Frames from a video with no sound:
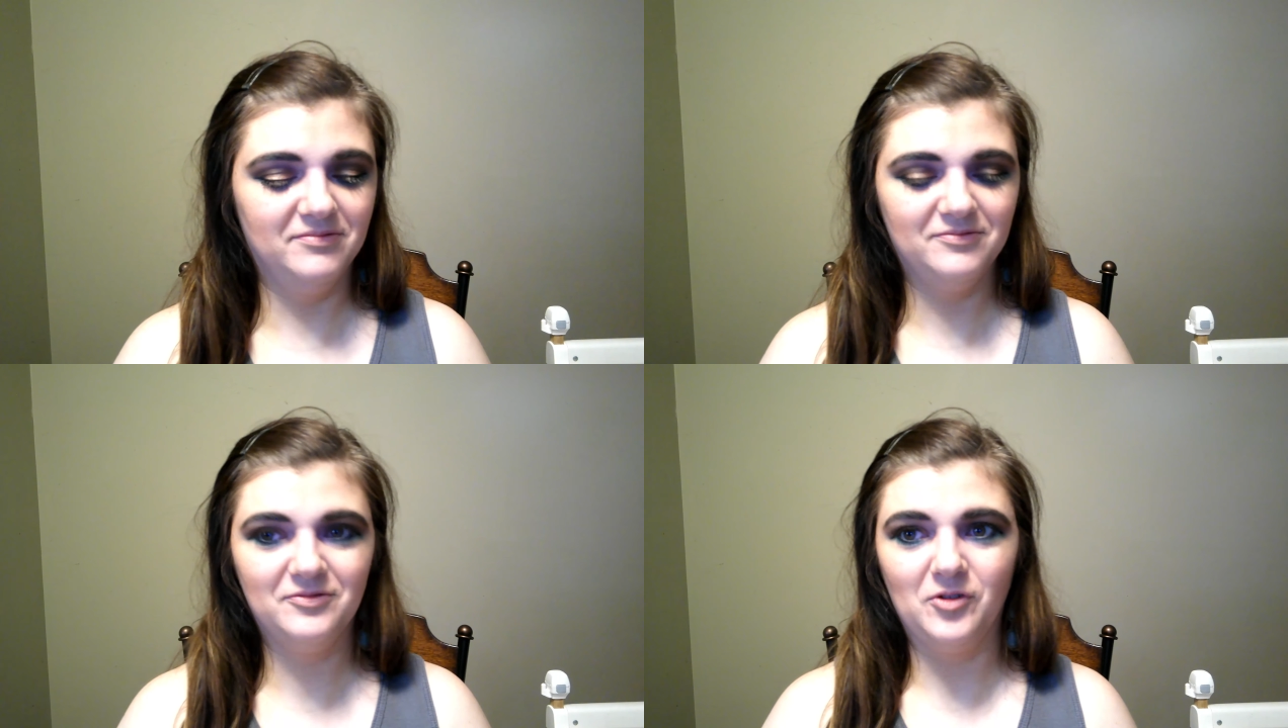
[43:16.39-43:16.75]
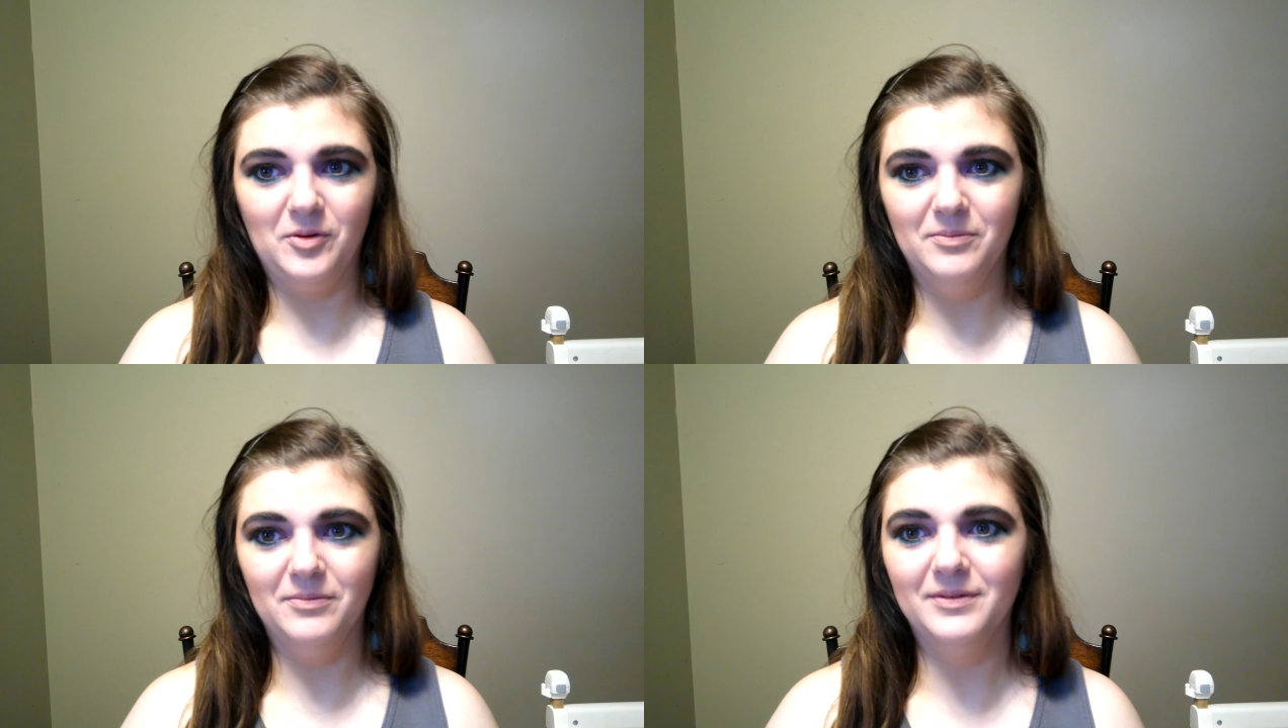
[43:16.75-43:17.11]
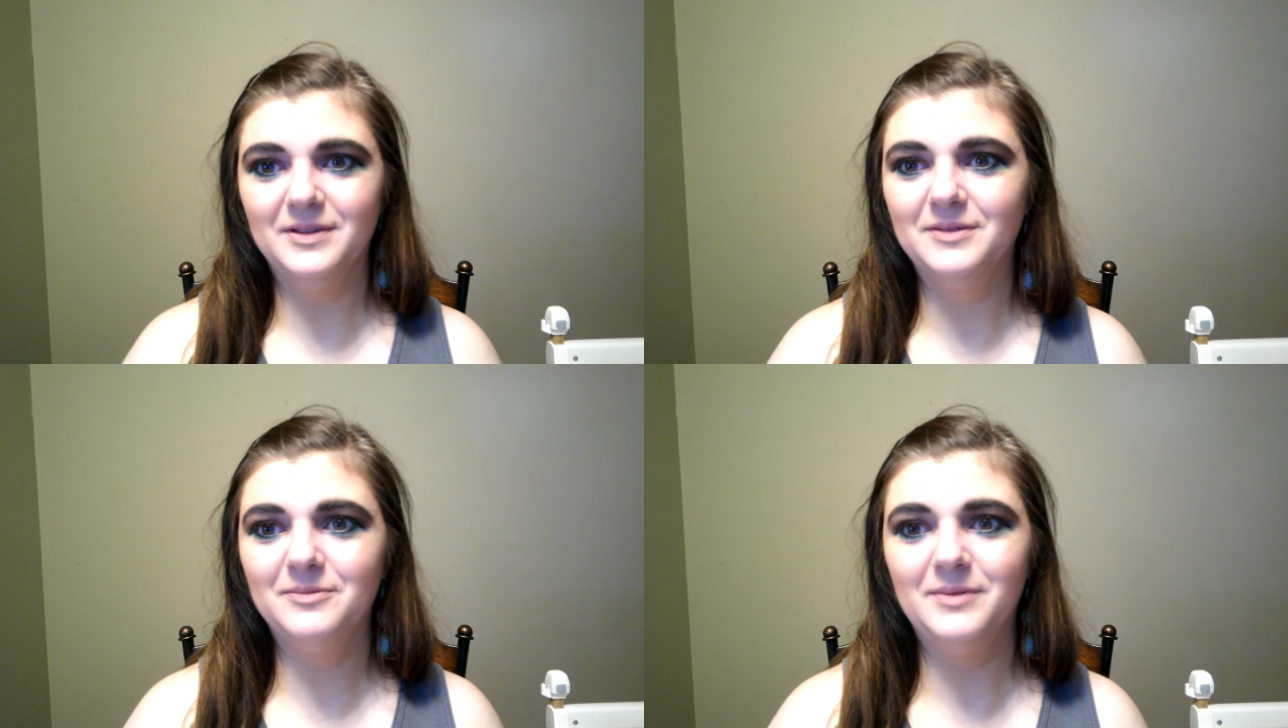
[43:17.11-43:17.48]
from
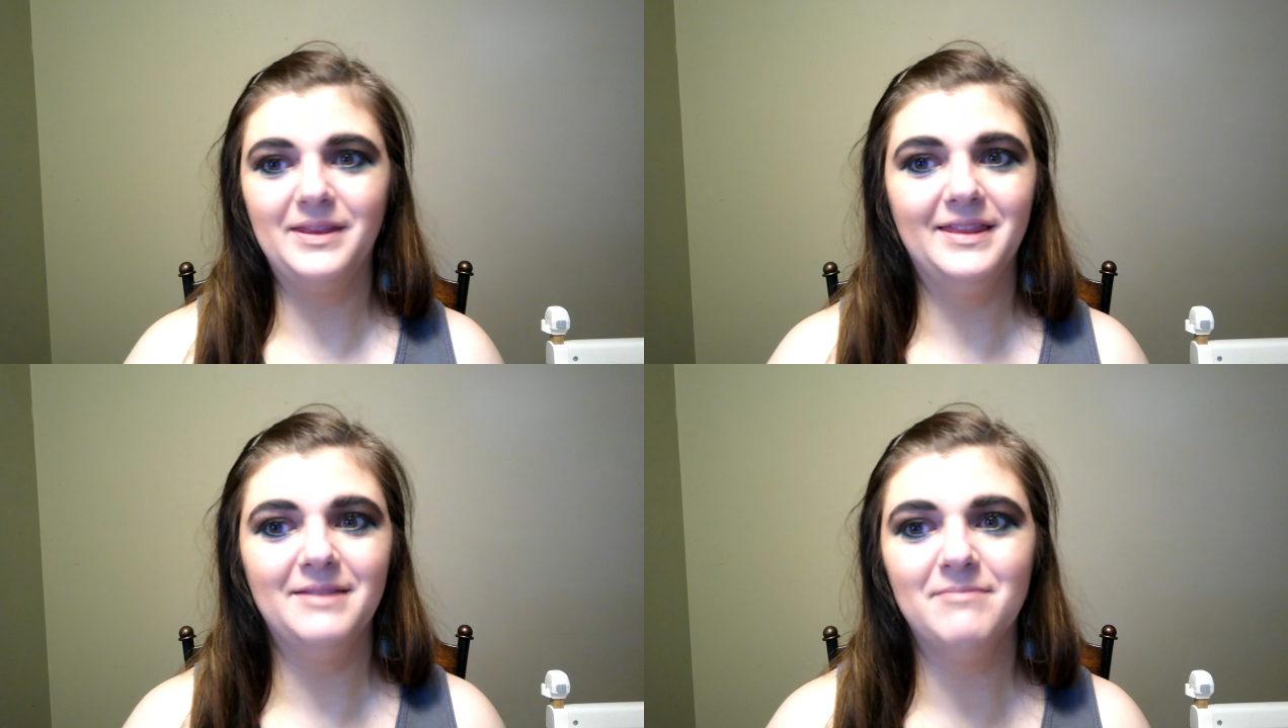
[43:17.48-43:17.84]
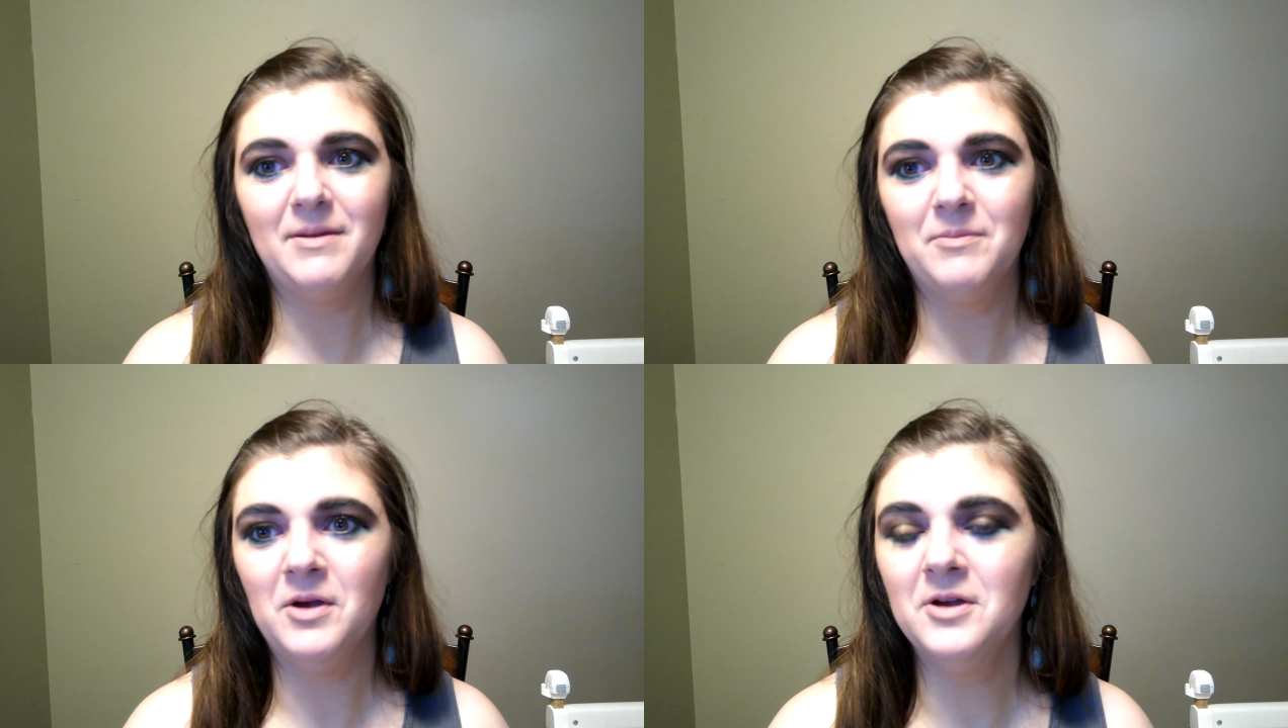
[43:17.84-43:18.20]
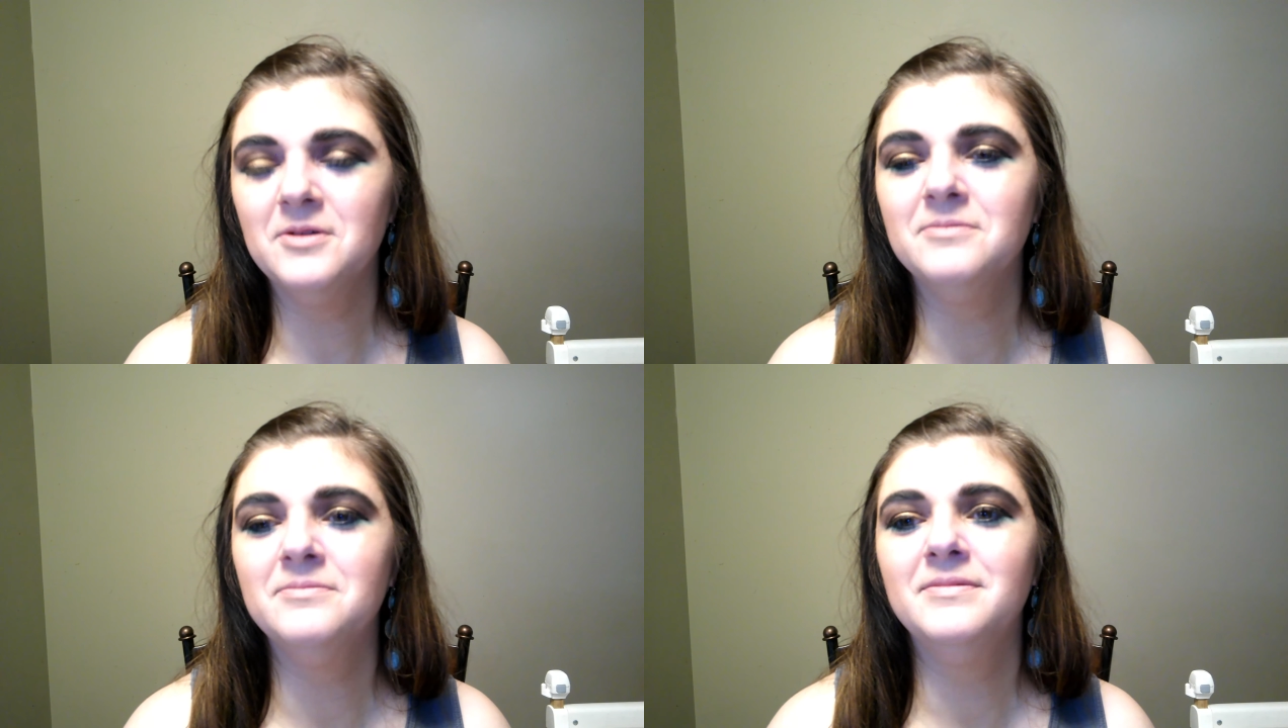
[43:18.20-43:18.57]
when my
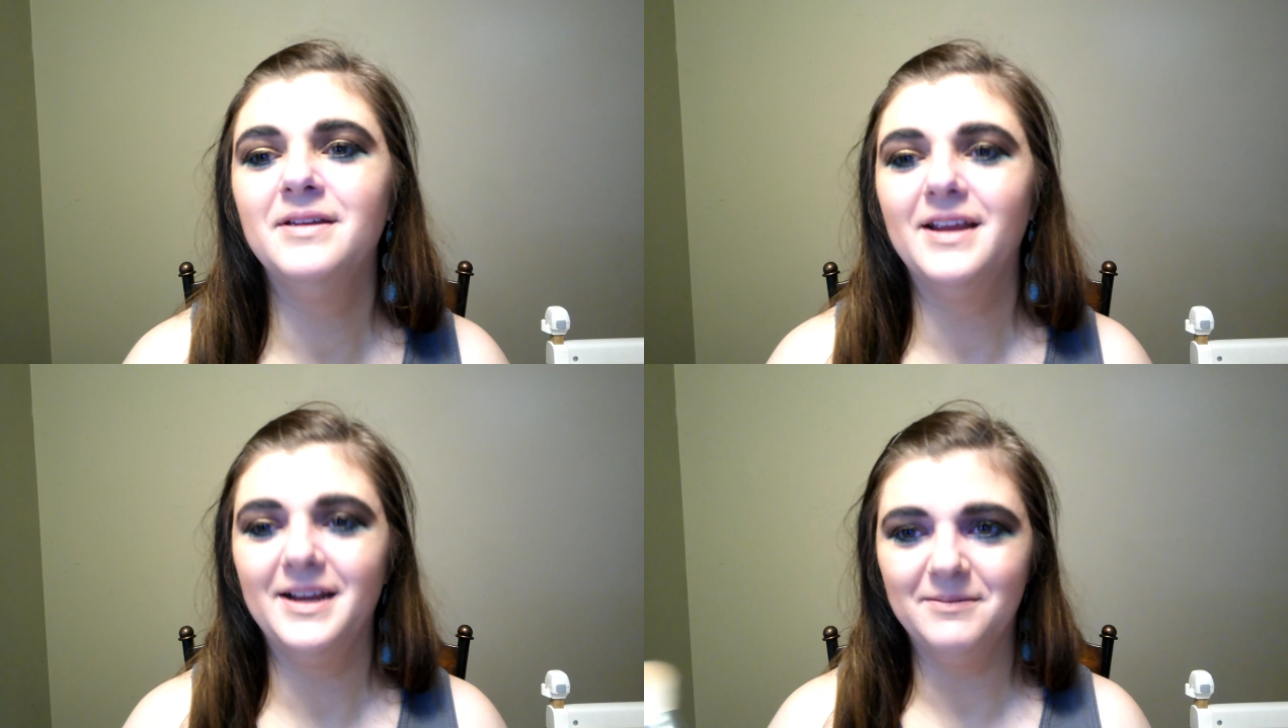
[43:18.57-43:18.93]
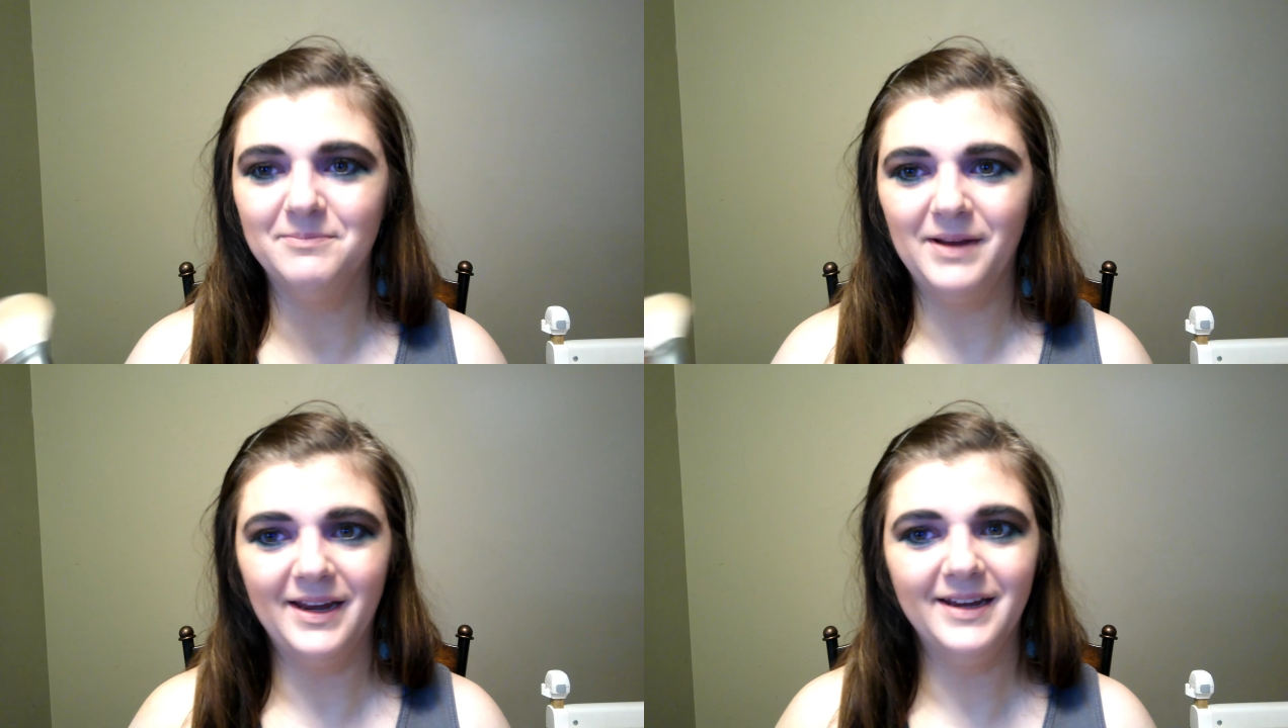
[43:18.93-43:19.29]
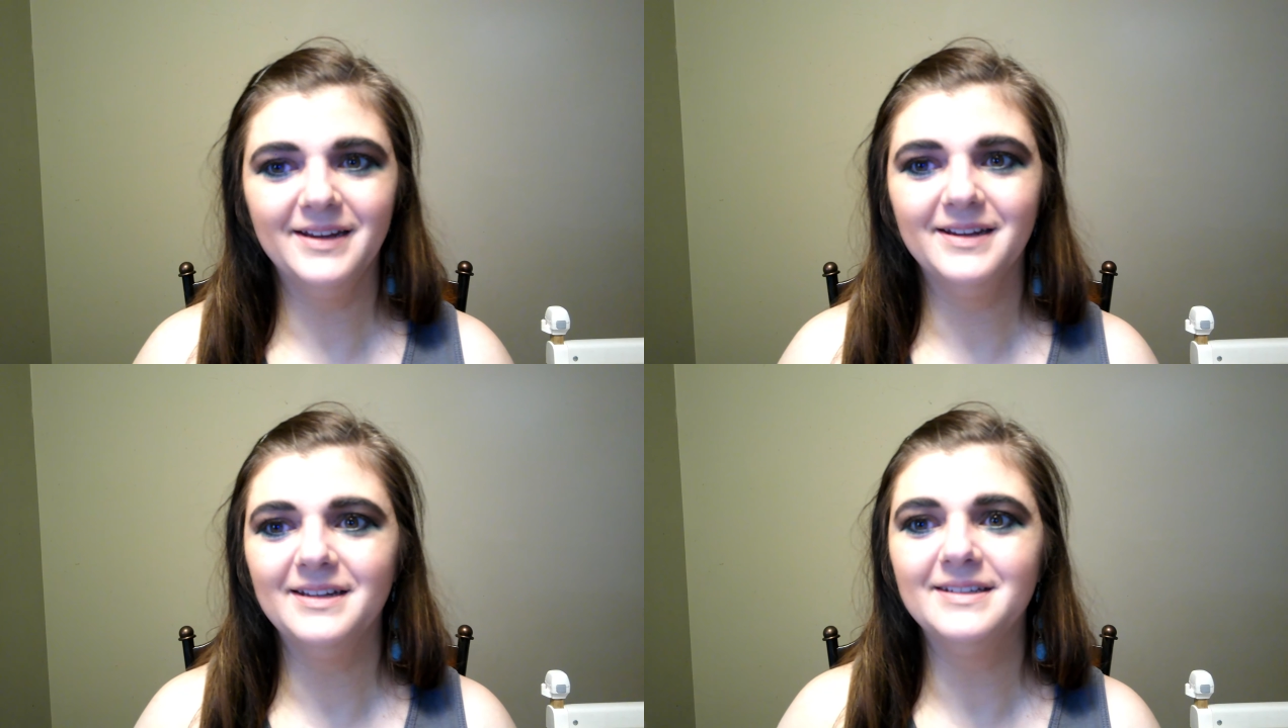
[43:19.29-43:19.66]
mom and my aunt